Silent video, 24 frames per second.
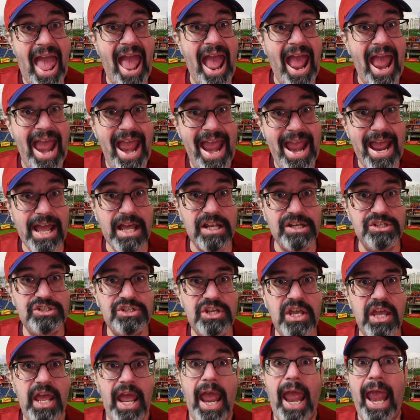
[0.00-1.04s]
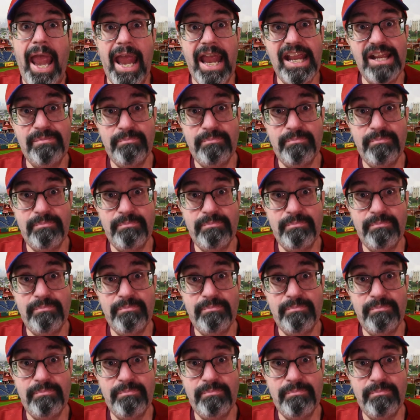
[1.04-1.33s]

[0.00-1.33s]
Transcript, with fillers: and a